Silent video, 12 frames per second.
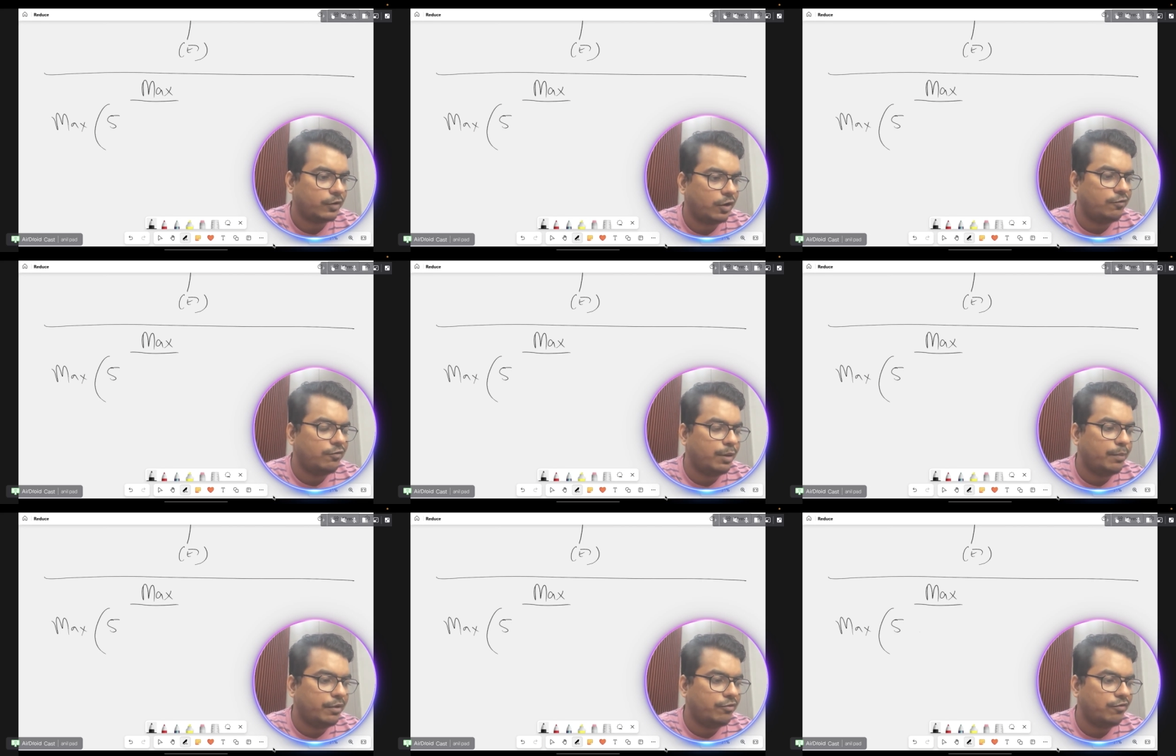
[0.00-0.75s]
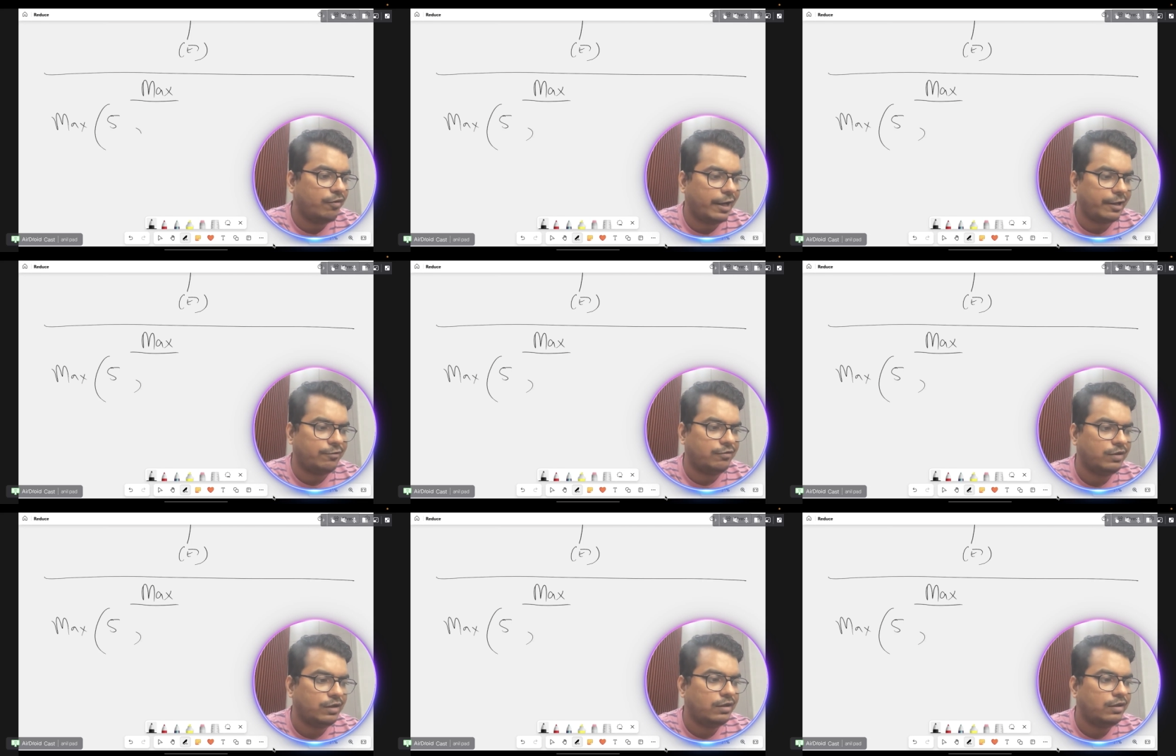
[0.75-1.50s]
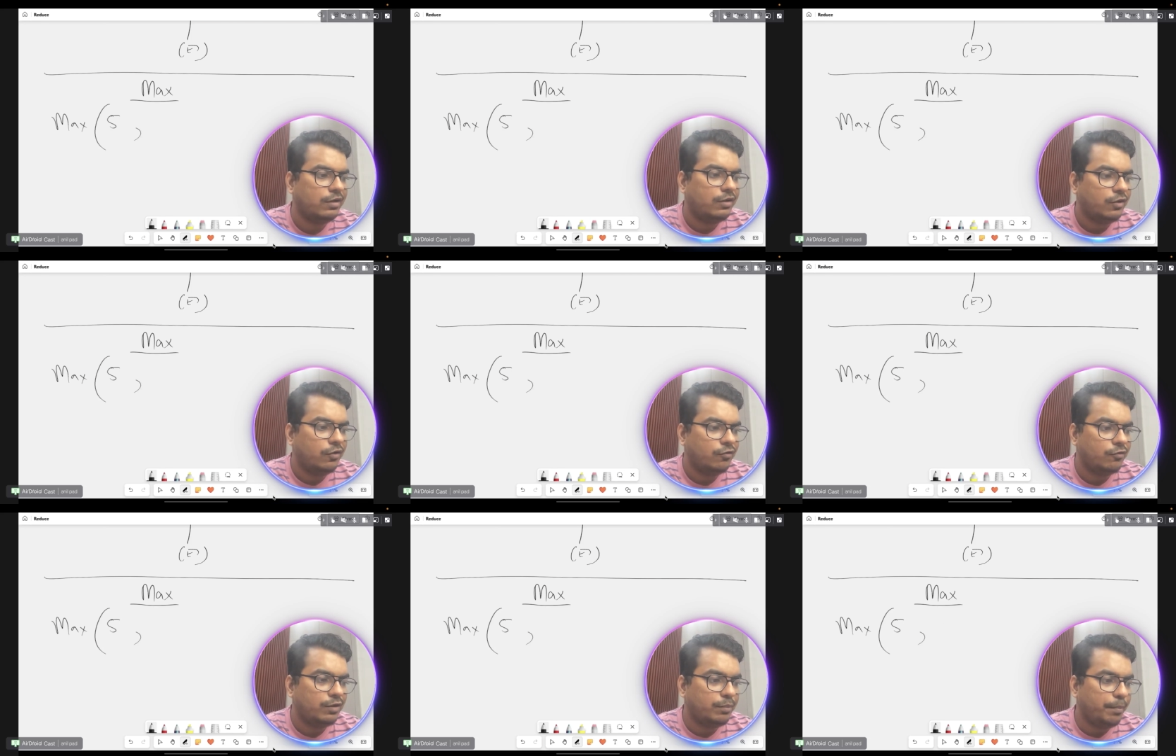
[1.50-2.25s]
of number 5
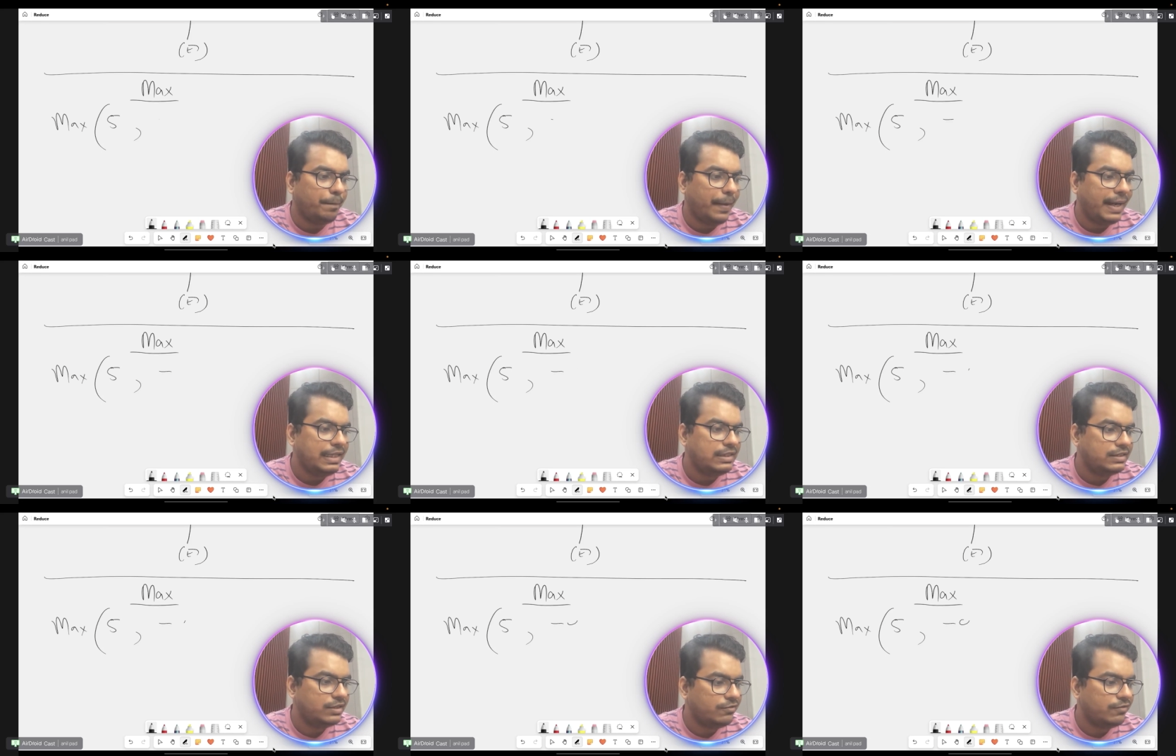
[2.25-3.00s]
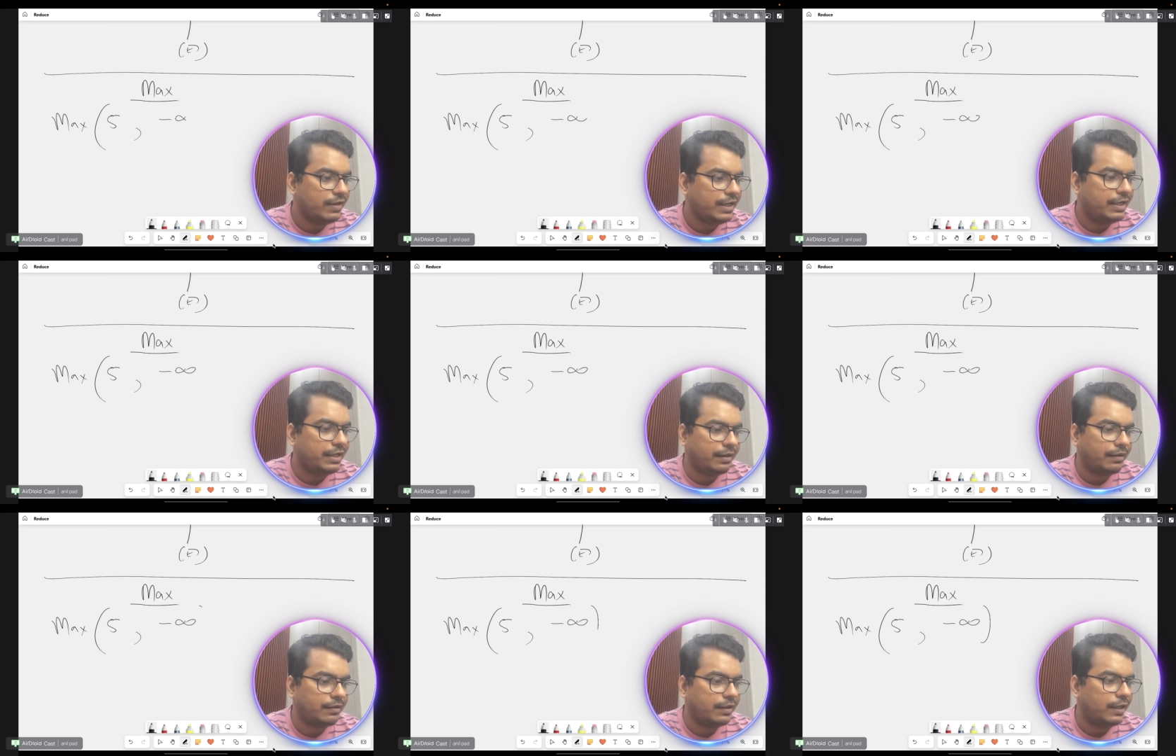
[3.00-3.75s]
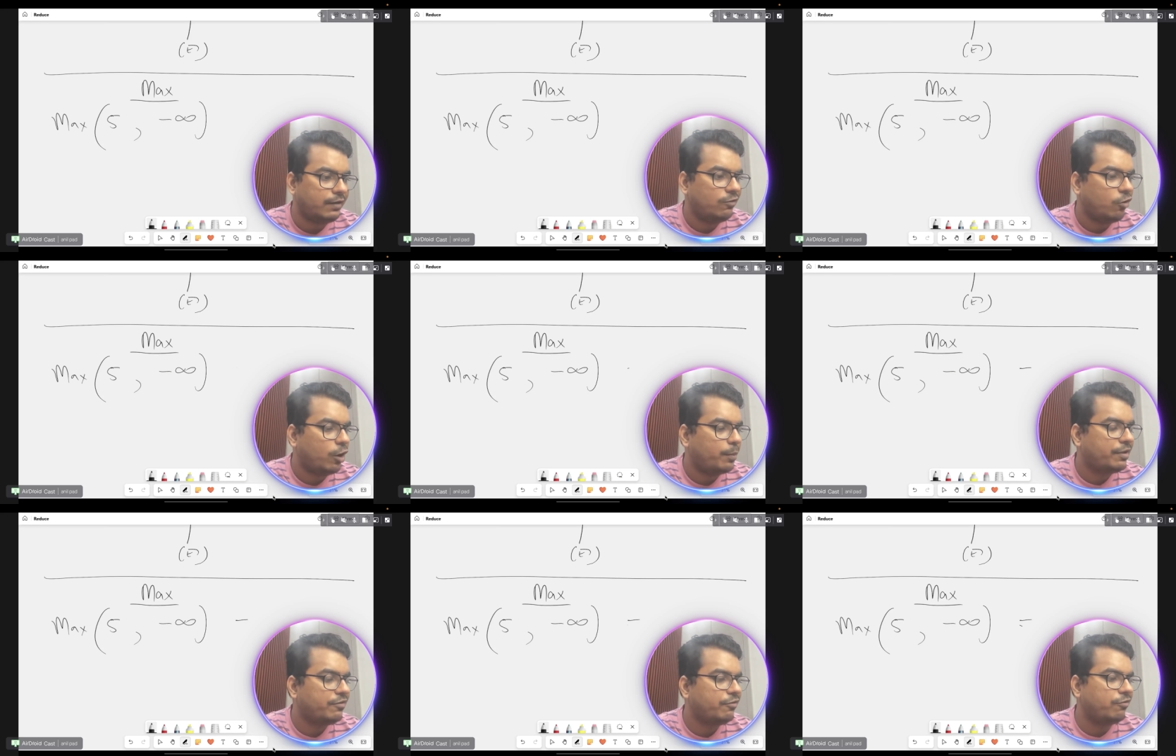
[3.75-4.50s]
with minus infinity, it will
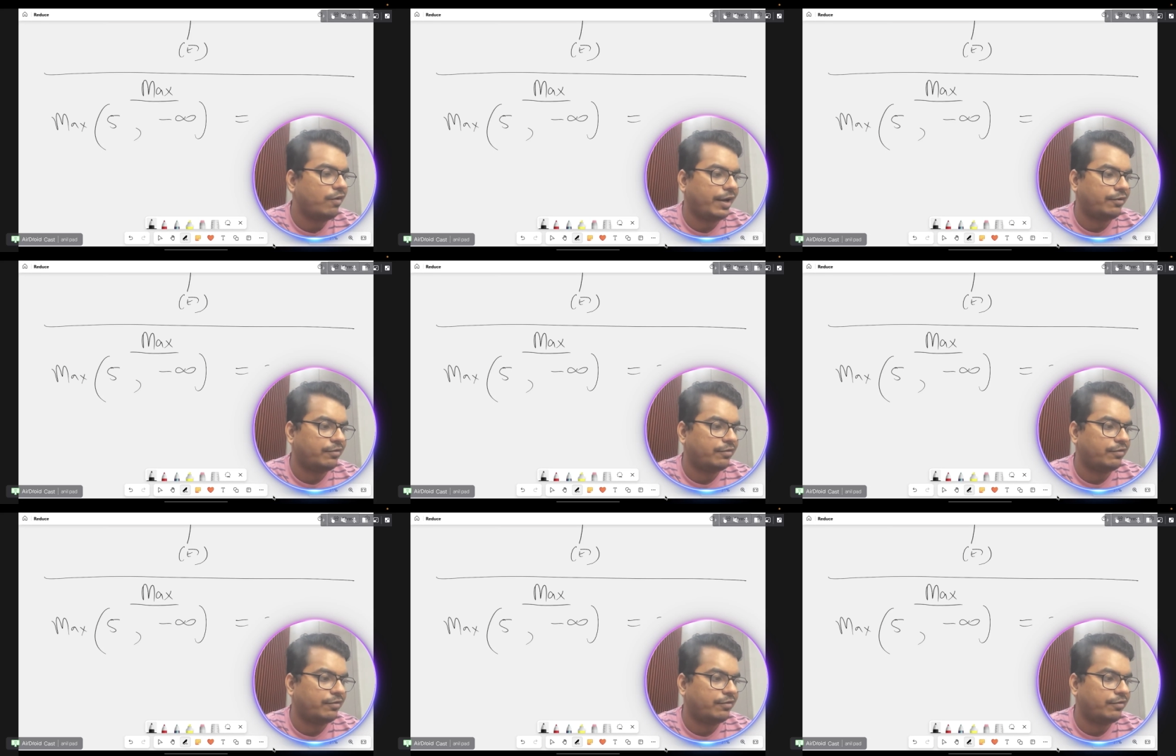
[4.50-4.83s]
always be 5.